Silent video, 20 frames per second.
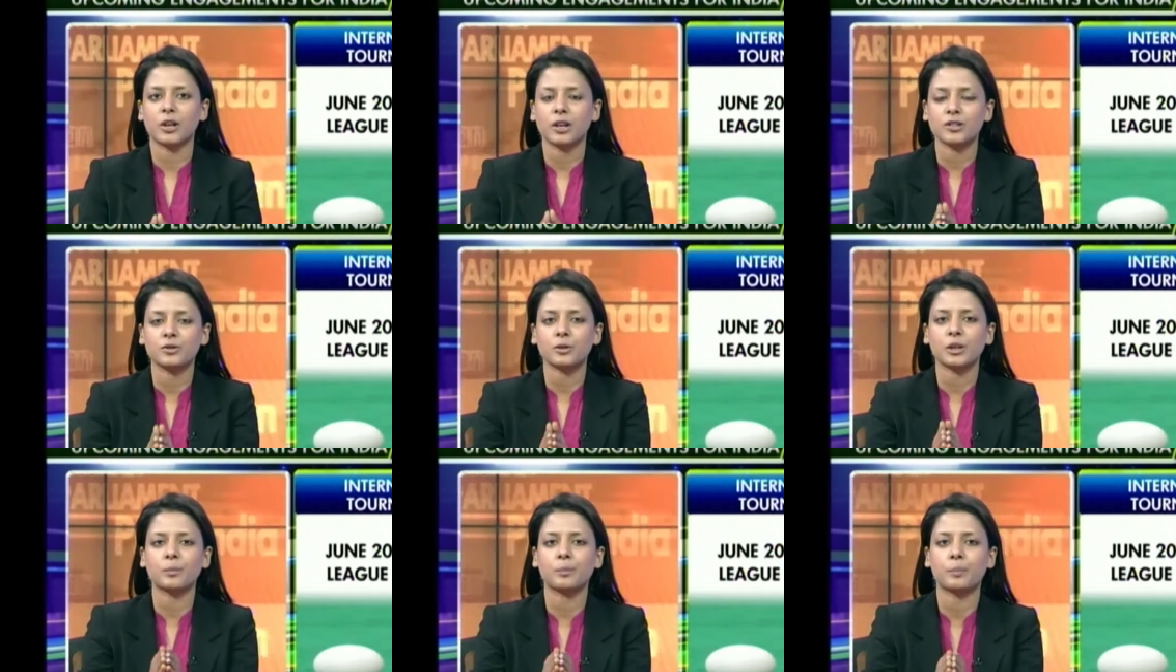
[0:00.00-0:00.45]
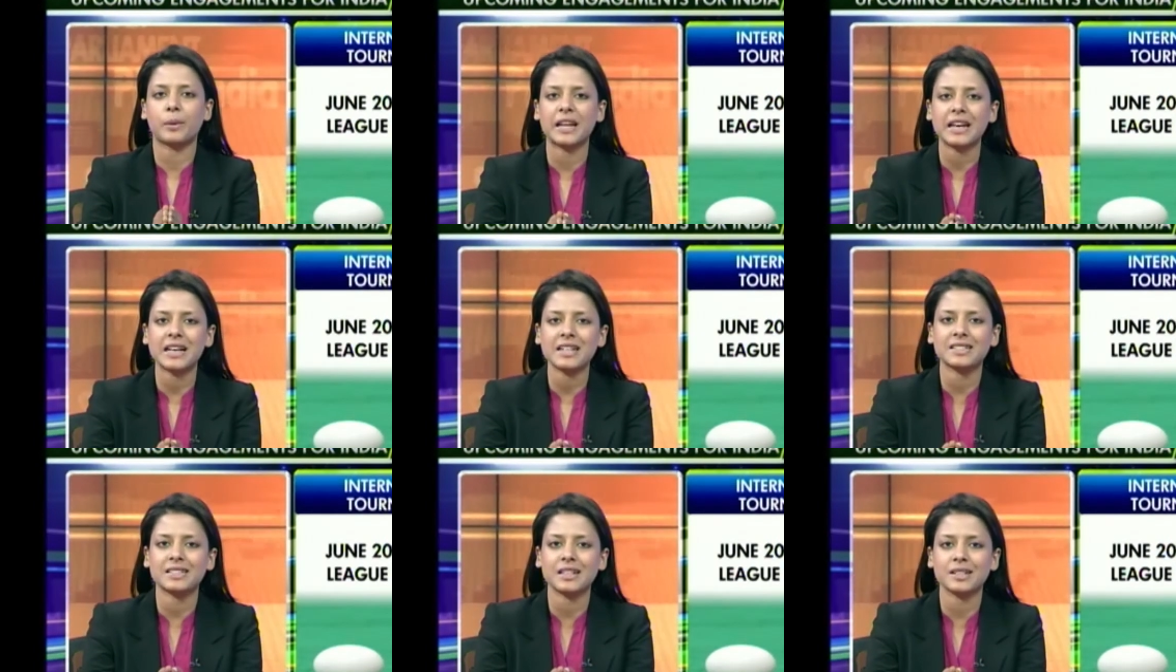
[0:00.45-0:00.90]
Because you had
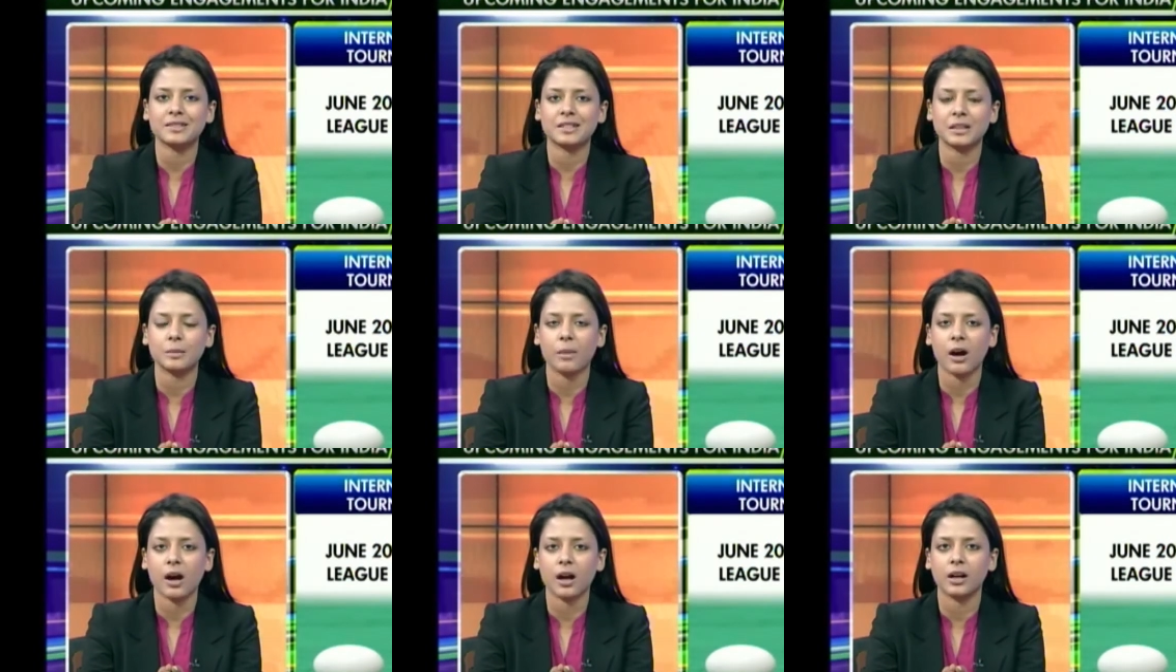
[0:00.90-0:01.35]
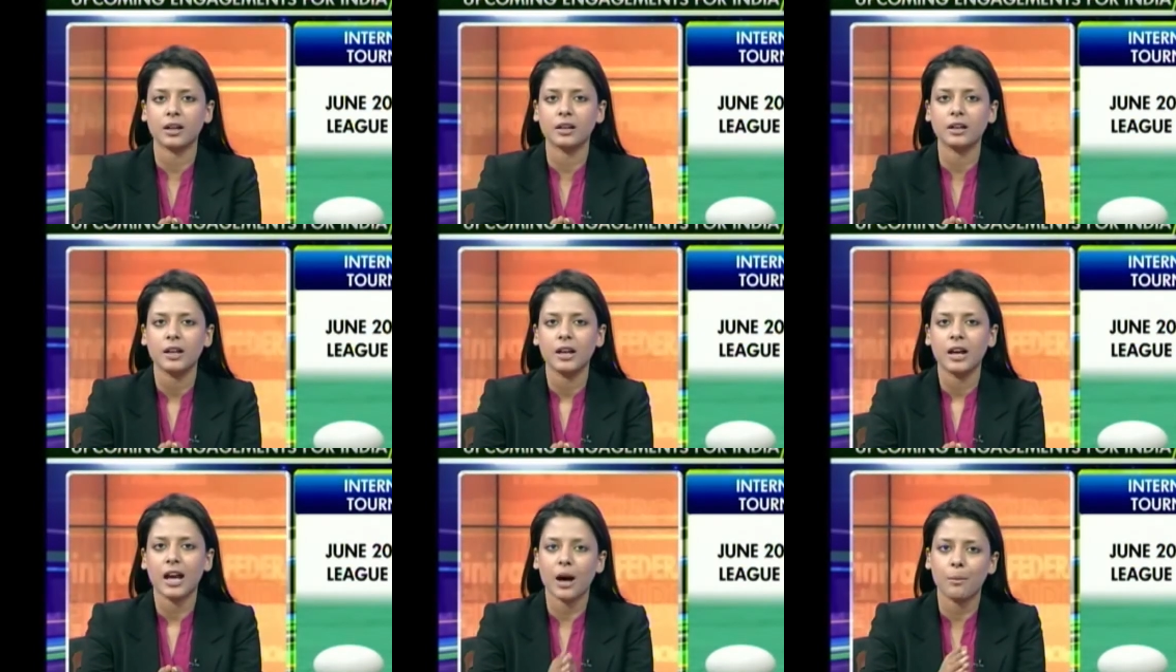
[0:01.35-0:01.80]
placed this
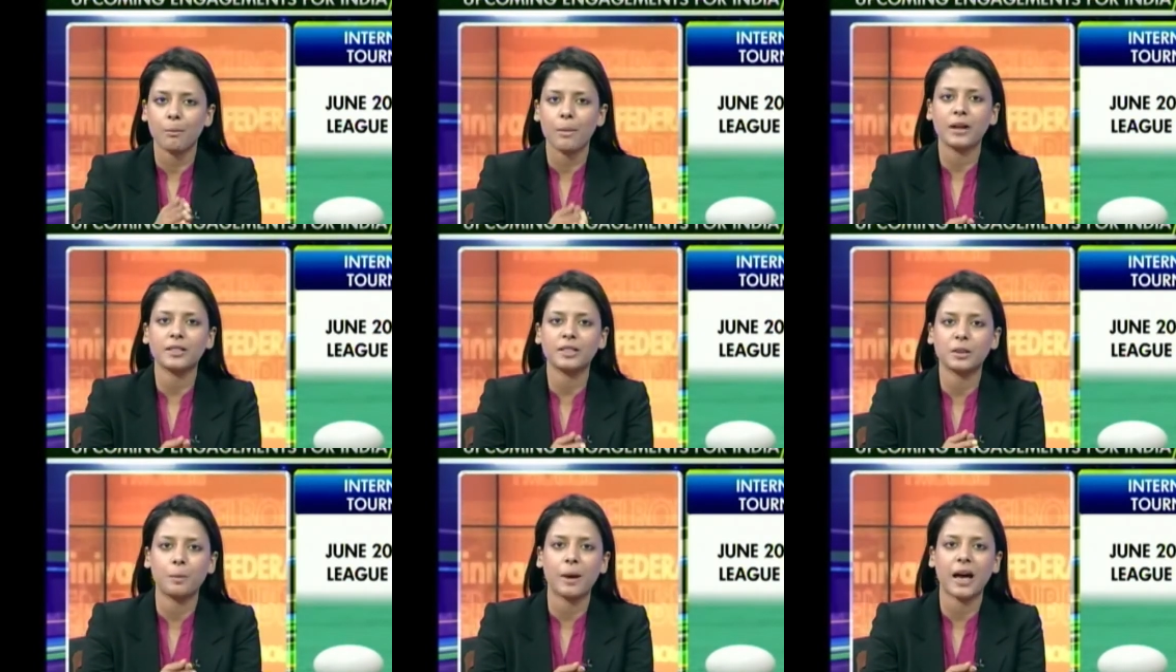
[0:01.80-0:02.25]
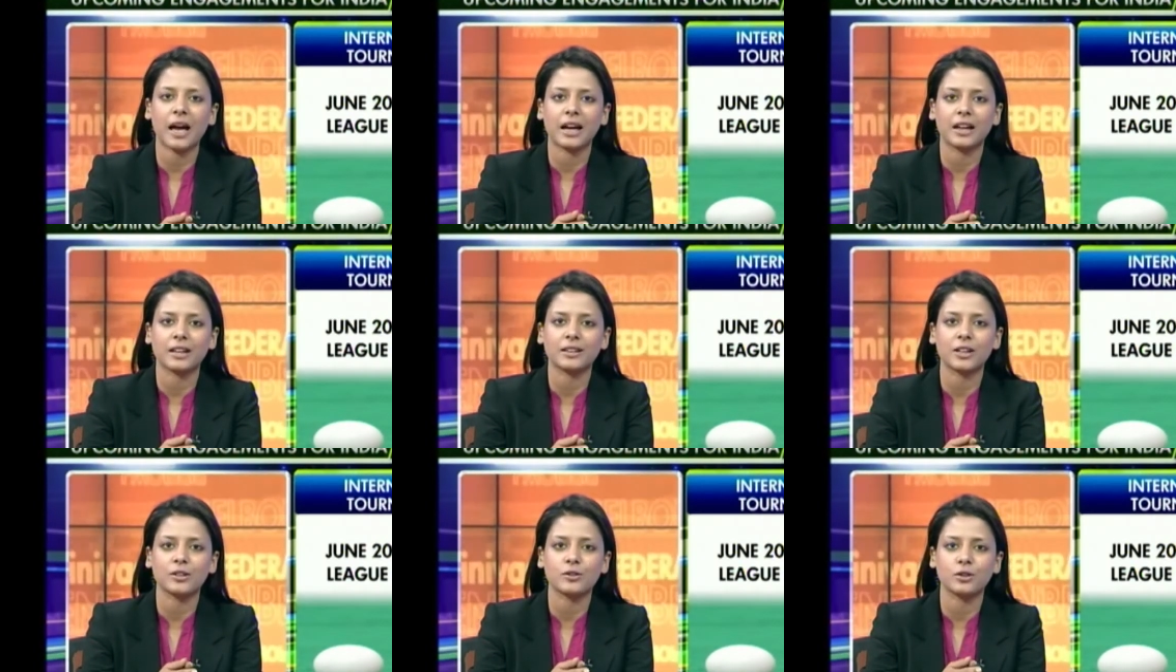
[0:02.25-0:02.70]
demand a month
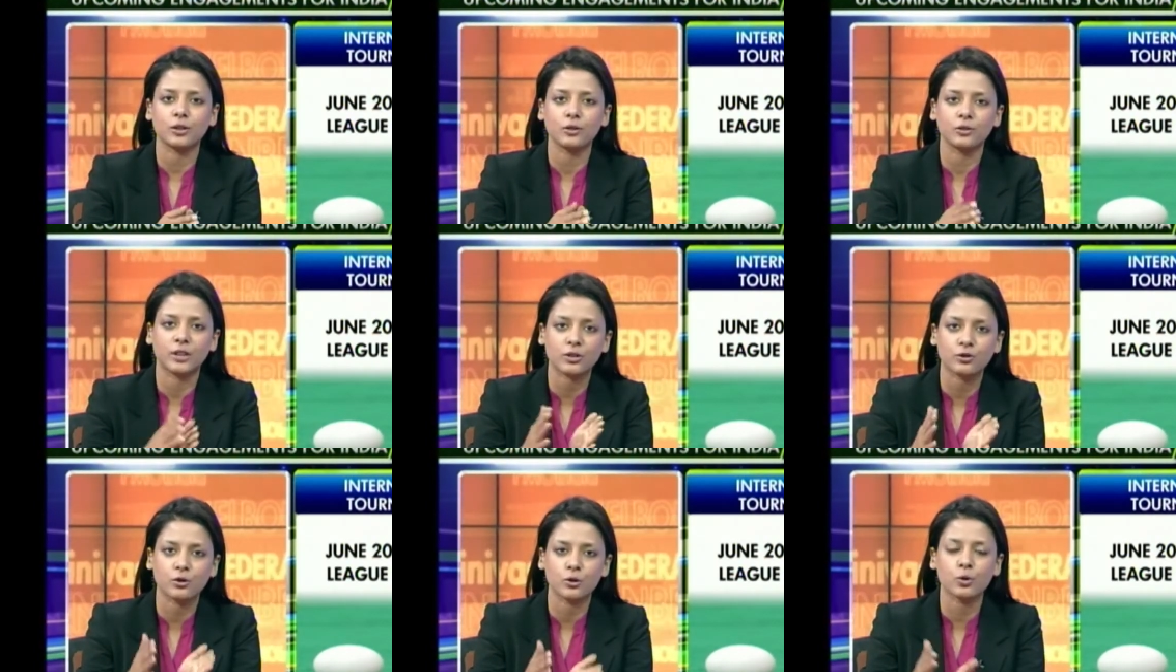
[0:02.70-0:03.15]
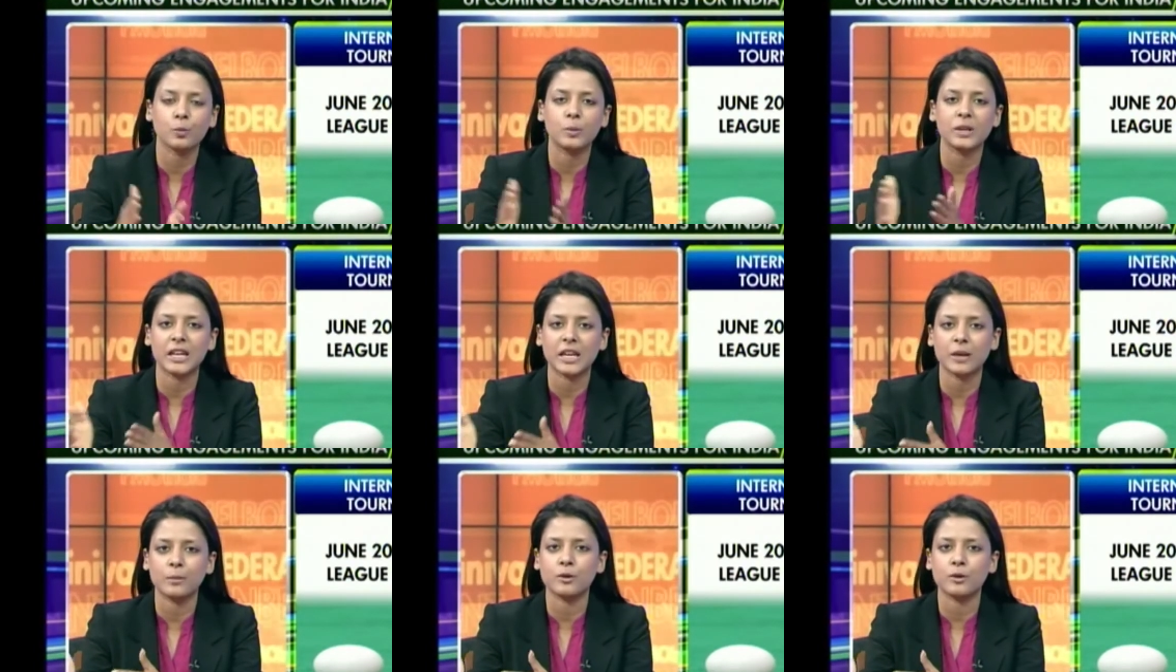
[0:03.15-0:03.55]
back that you be